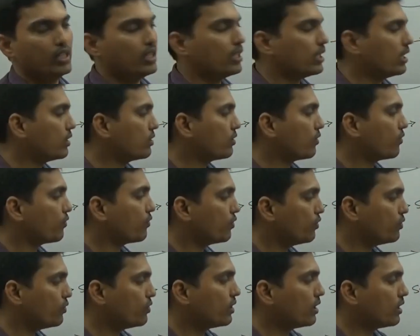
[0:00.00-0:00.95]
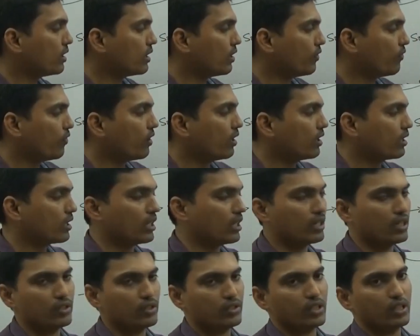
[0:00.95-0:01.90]
In case of future default
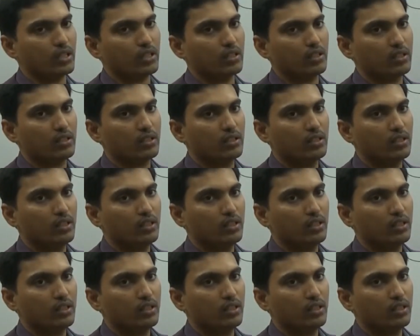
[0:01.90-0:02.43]
condition,